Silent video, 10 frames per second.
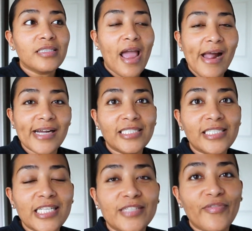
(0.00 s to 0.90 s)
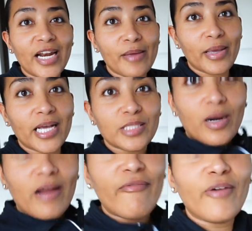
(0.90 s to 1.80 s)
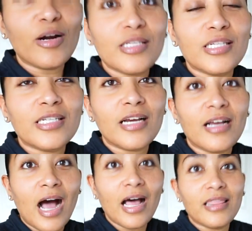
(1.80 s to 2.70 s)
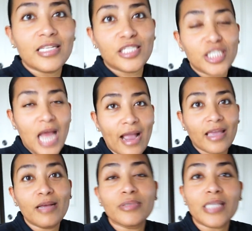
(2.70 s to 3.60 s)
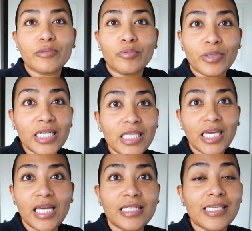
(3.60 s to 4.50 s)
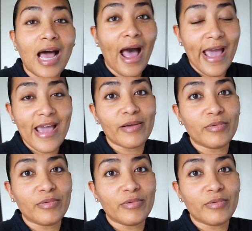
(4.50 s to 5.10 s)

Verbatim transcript: And it's funny because when I first got this jacket, it was like really tight,